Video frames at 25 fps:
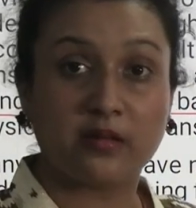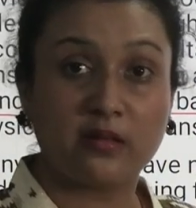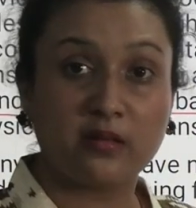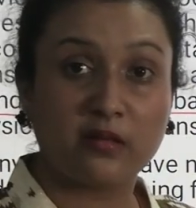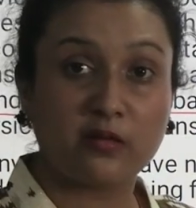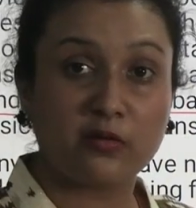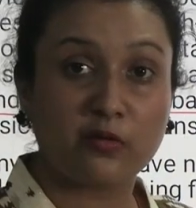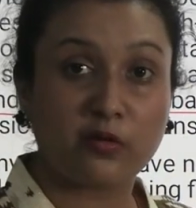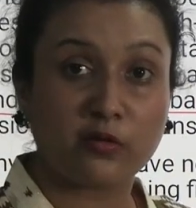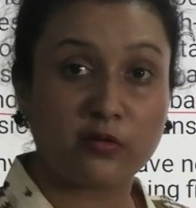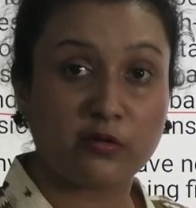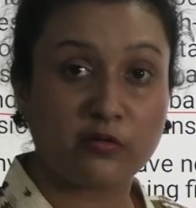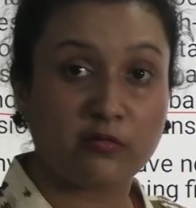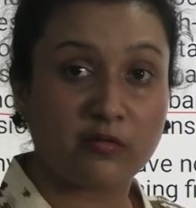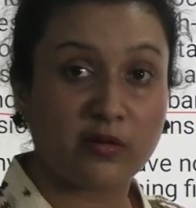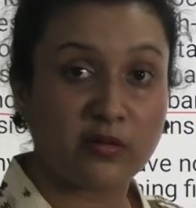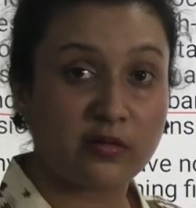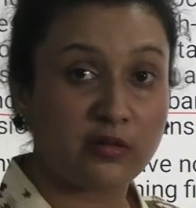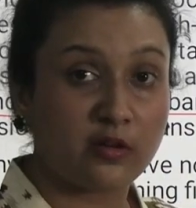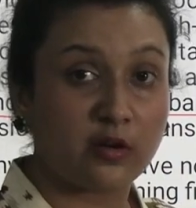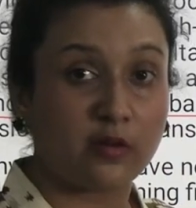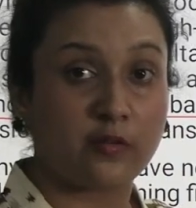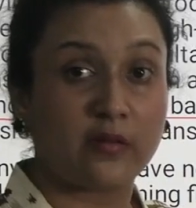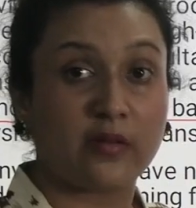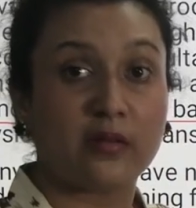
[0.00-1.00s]
This is also a
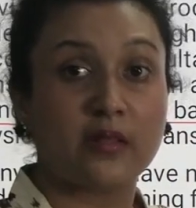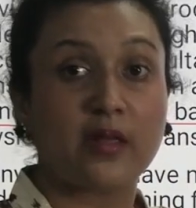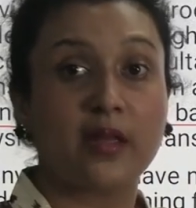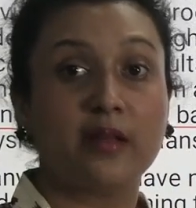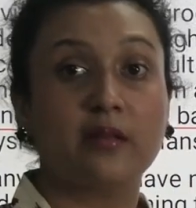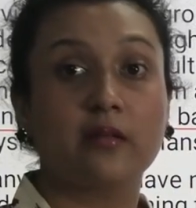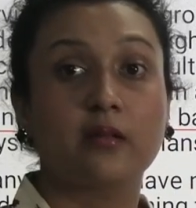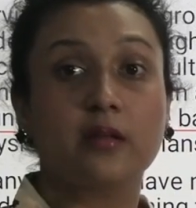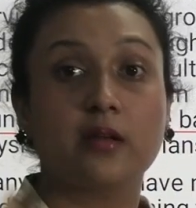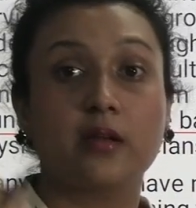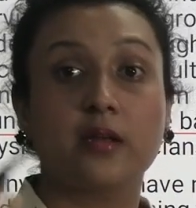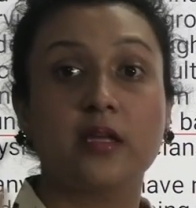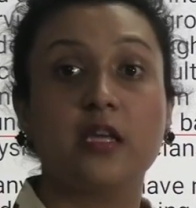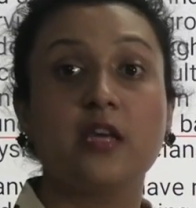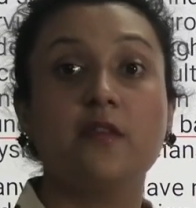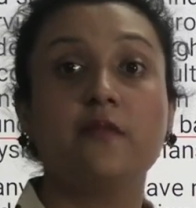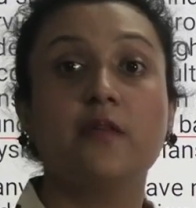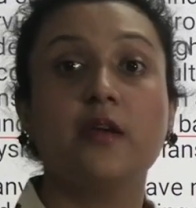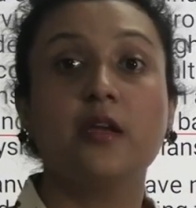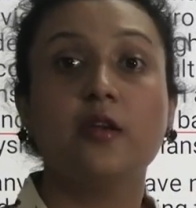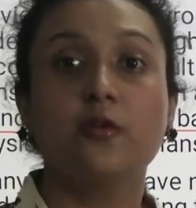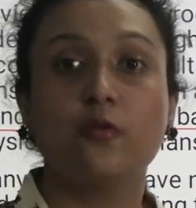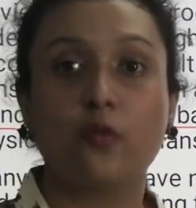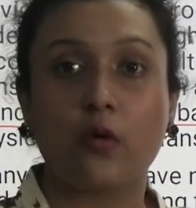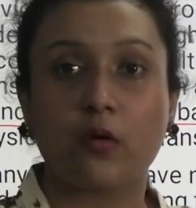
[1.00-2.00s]
service. And
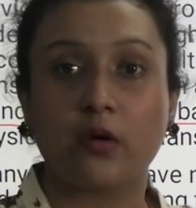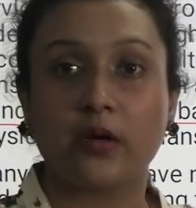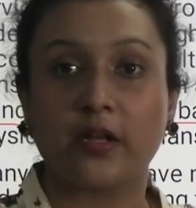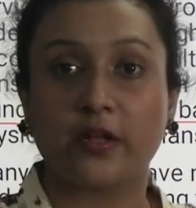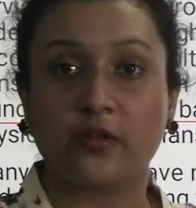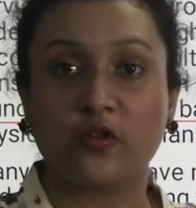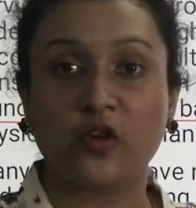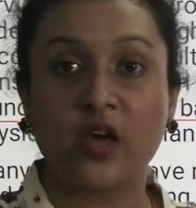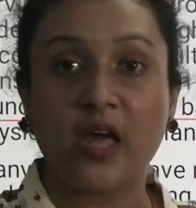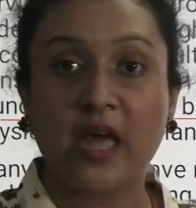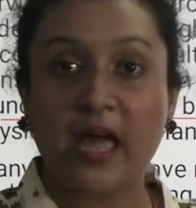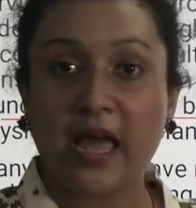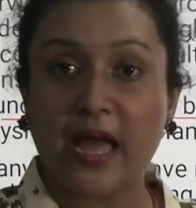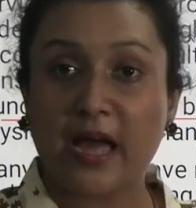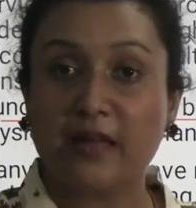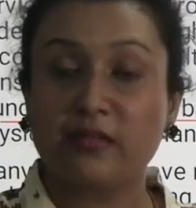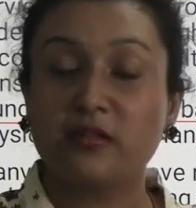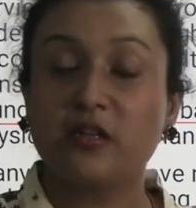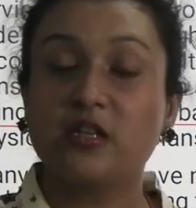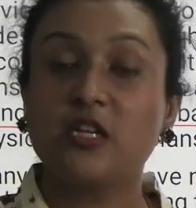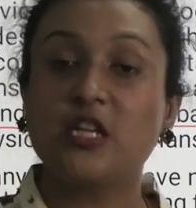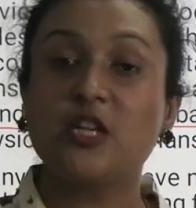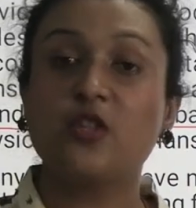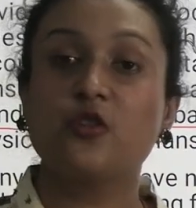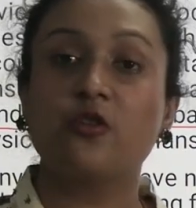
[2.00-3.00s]
giving knowledge. As
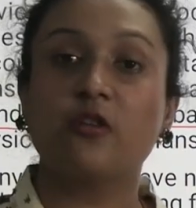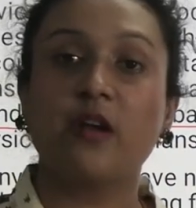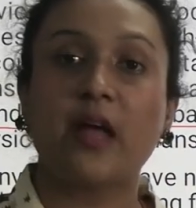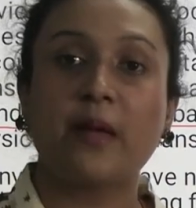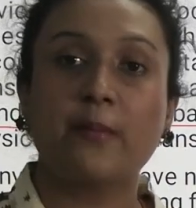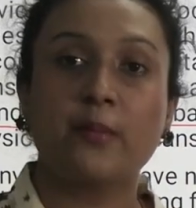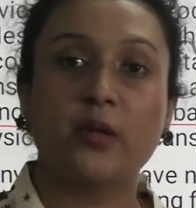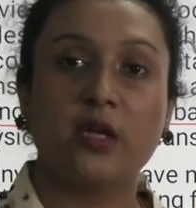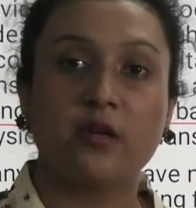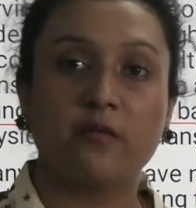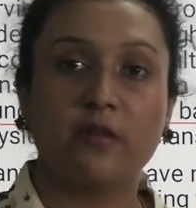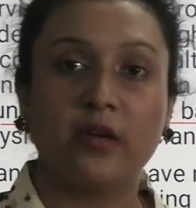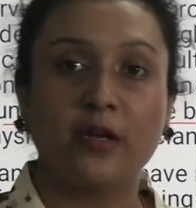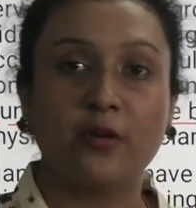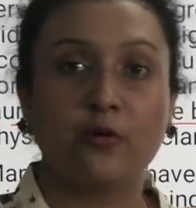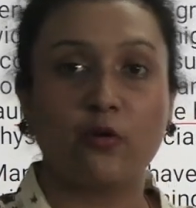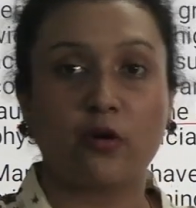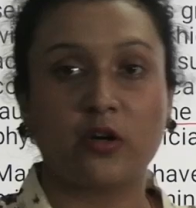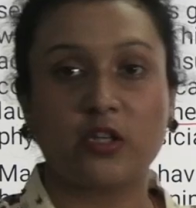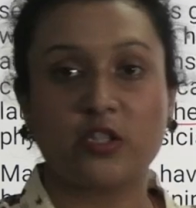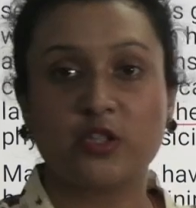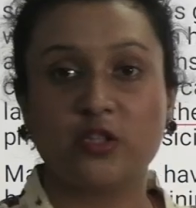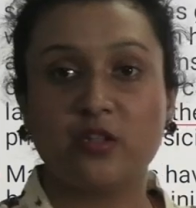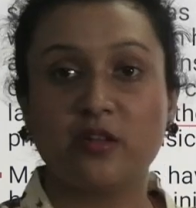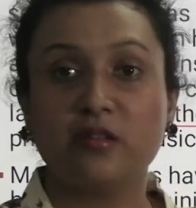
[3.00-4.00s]
a teacher, I am giving
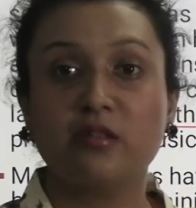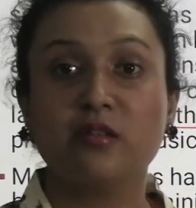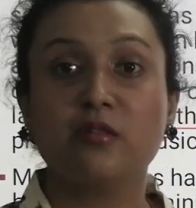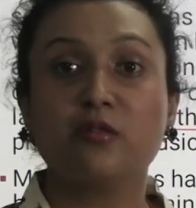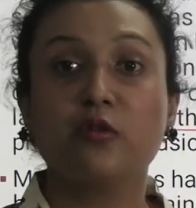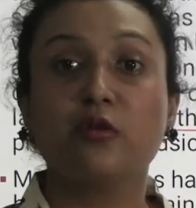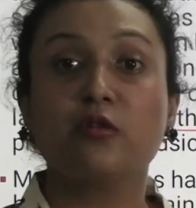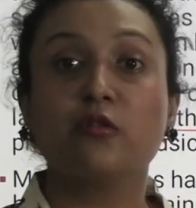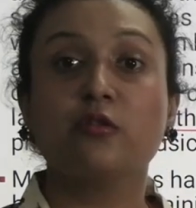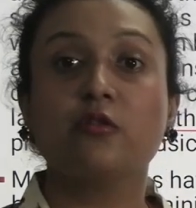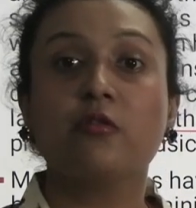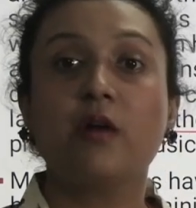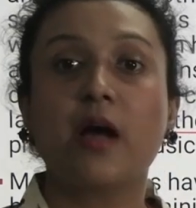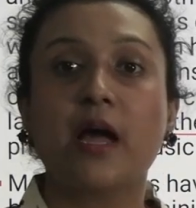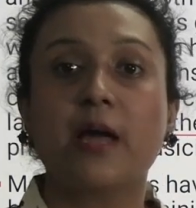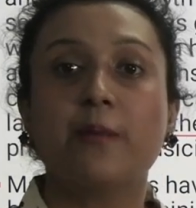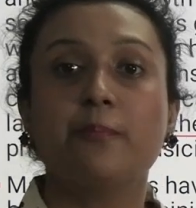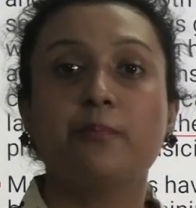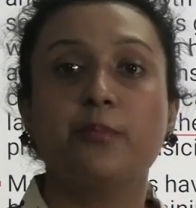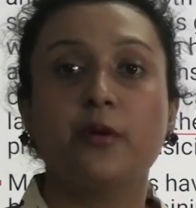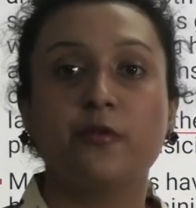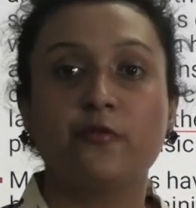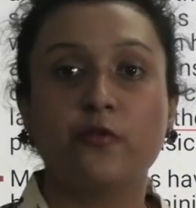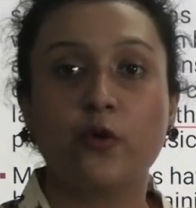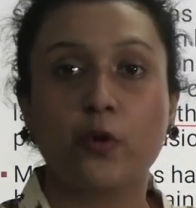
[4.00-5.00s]
knowledge. This is also I am
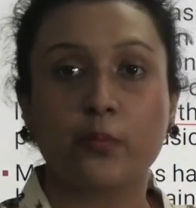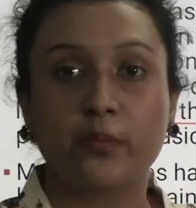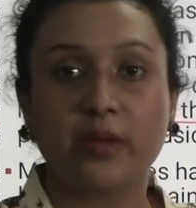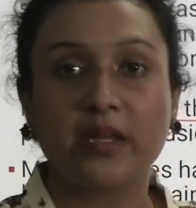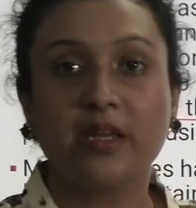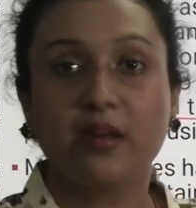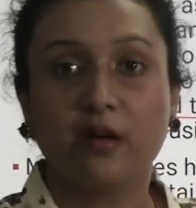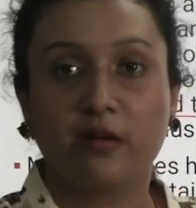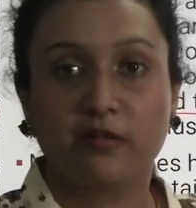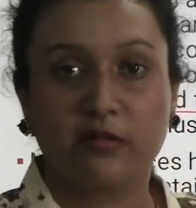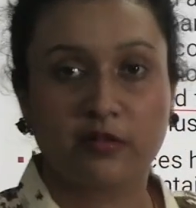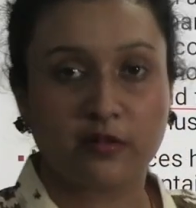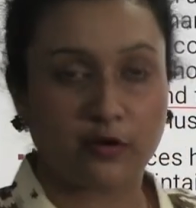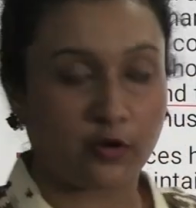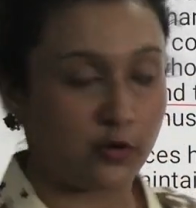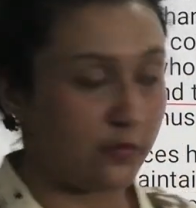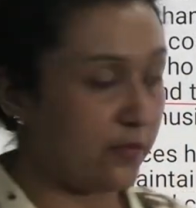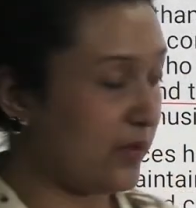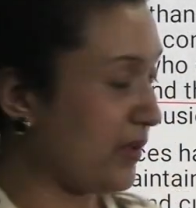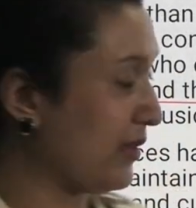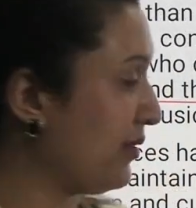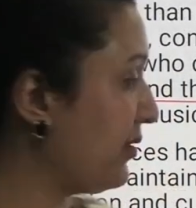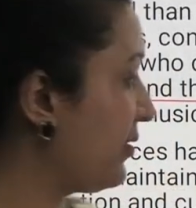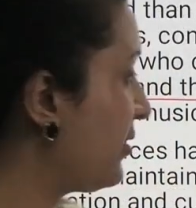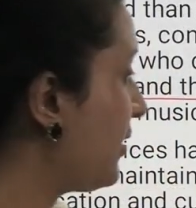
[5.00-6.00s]
performing a
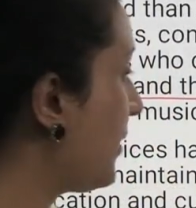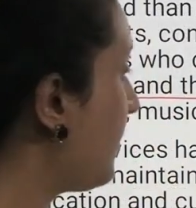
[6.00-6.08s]
service.